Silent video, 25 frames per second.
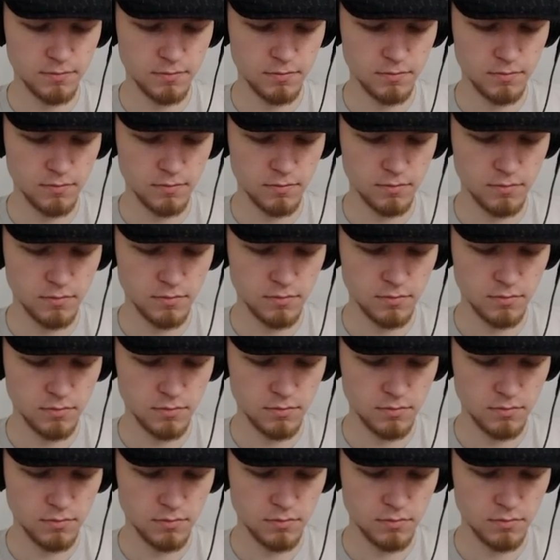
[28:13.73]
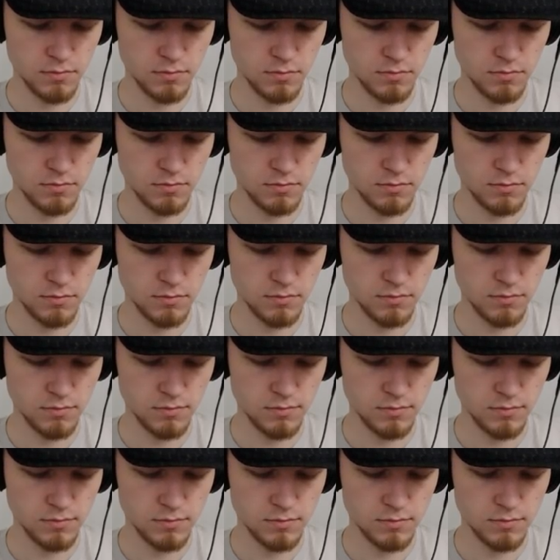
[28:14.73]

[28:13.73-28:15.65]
(no one is talking)